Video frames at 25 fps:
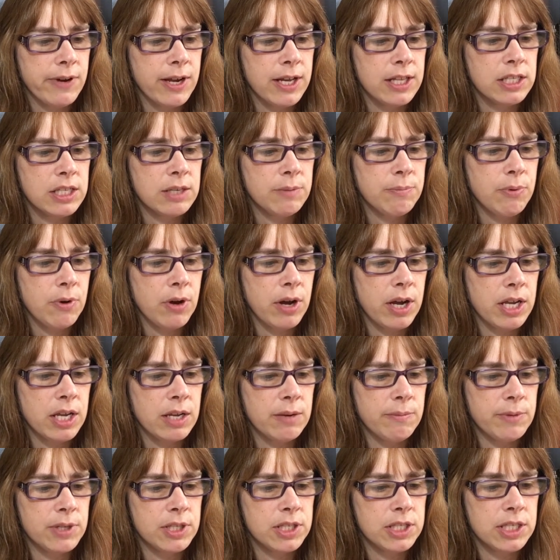by a
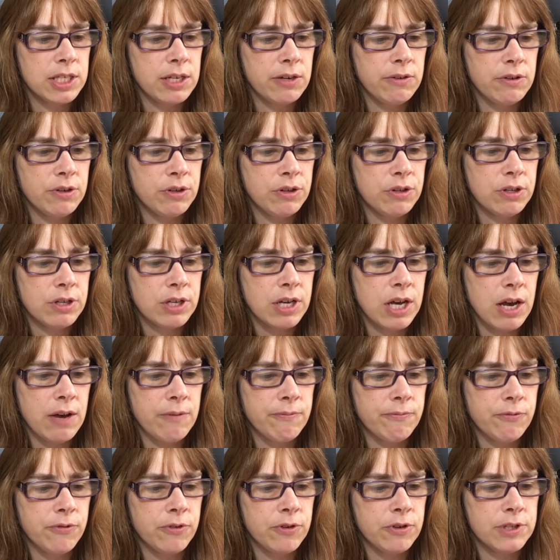material
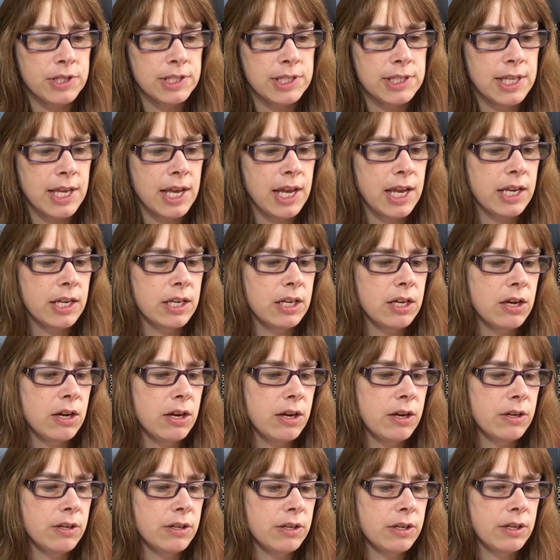comforts that Kyung
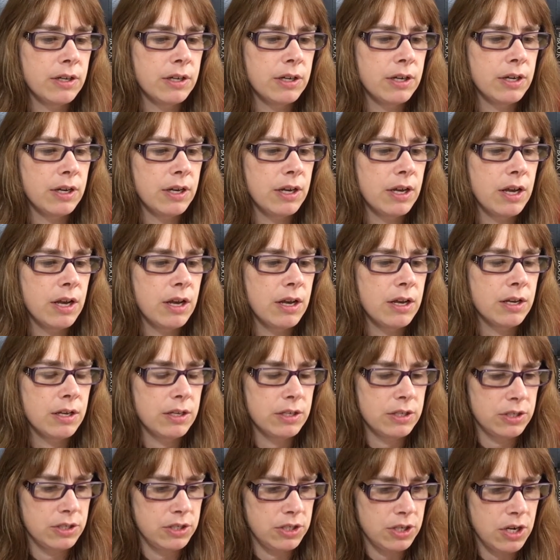
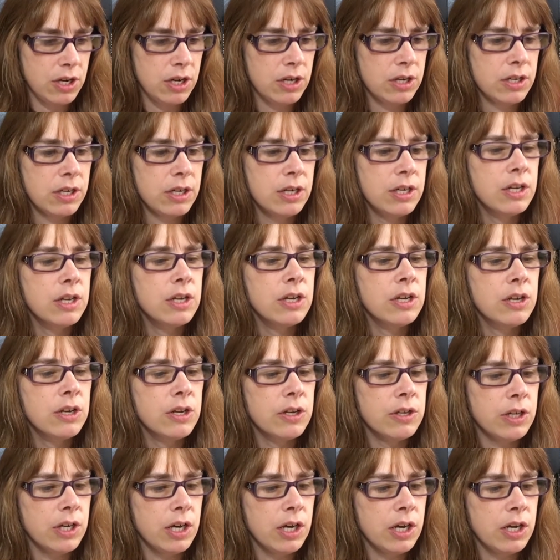Jung
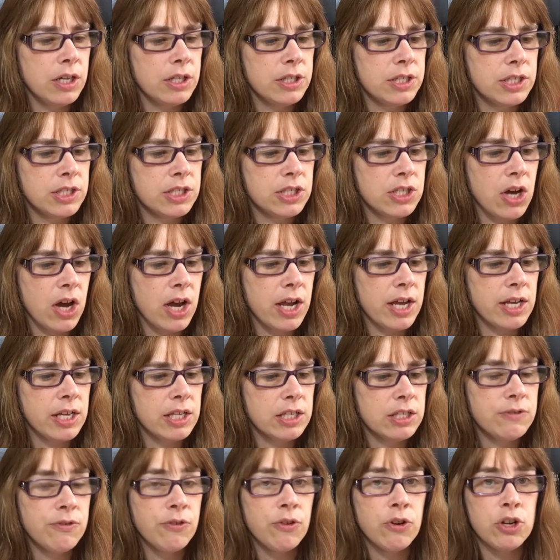uh, desires for
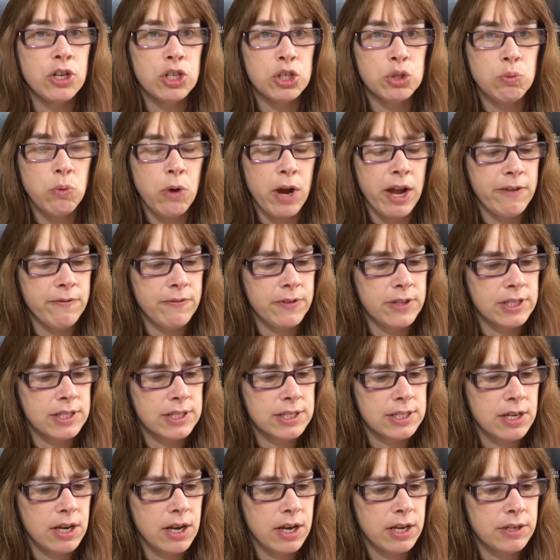his wife and son.
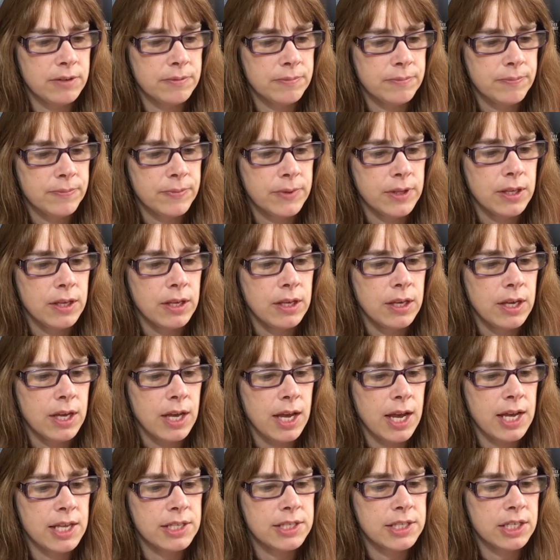As a
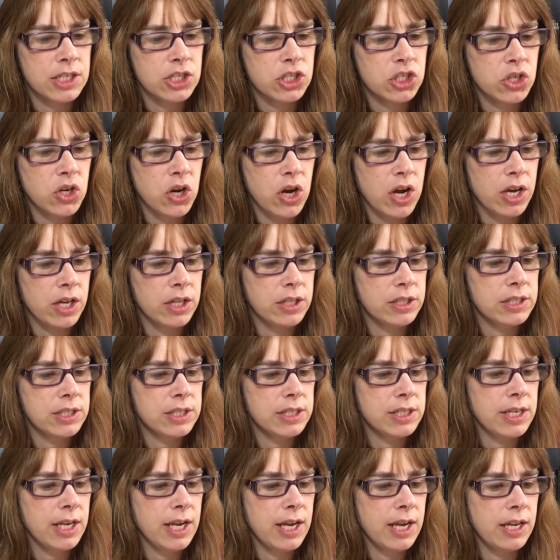child, he had
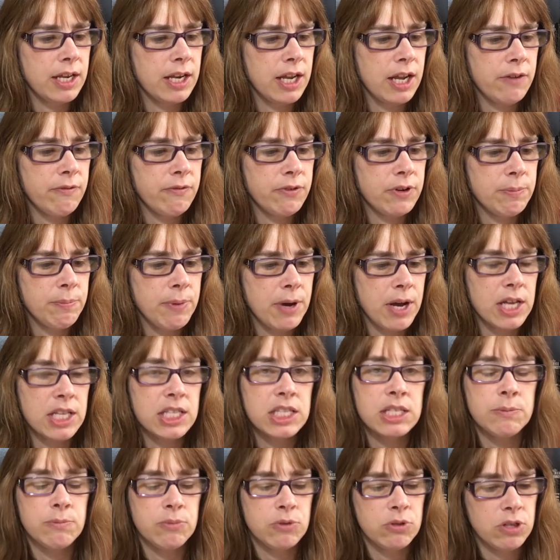every possible
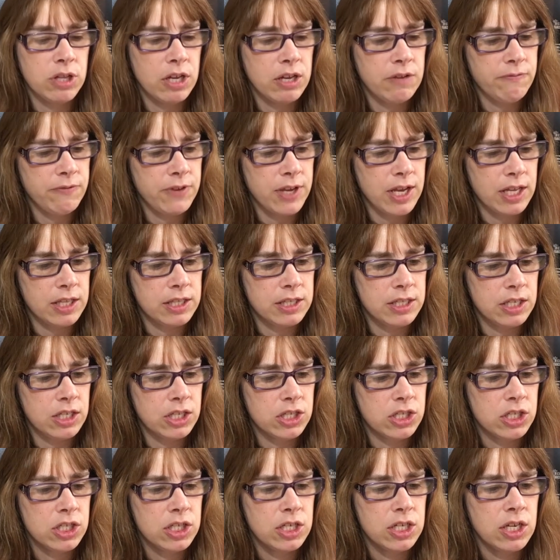advantage,
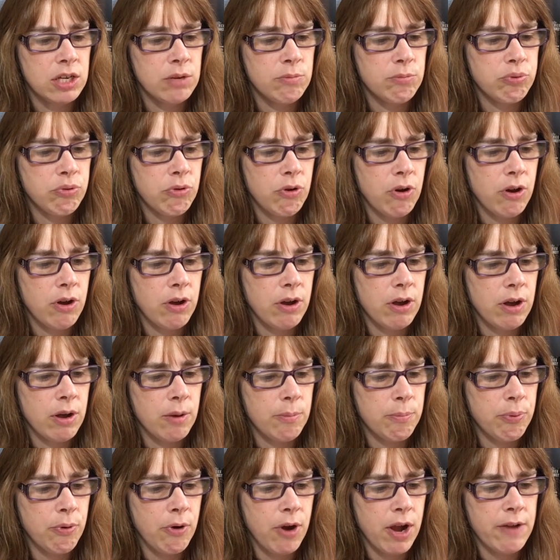pri
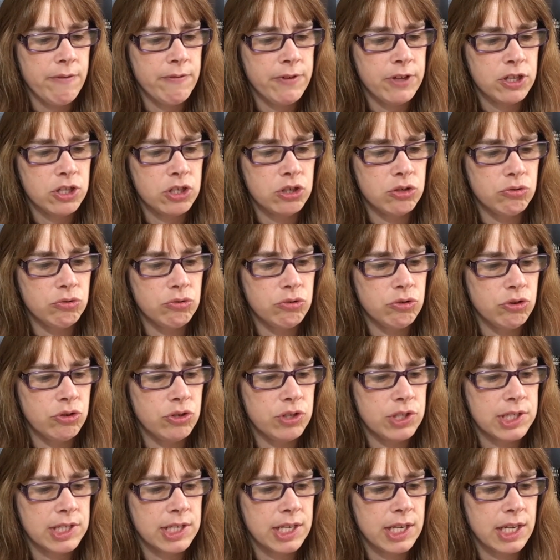private tutors,
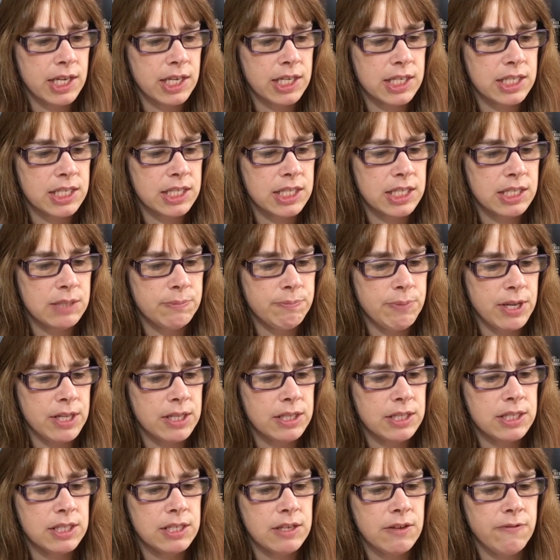expensive
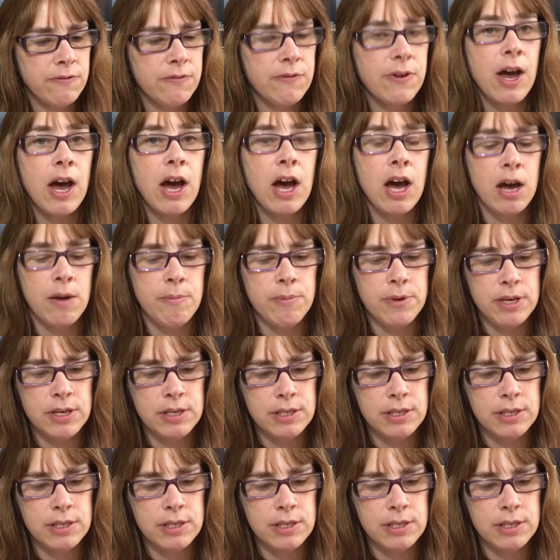hobbies,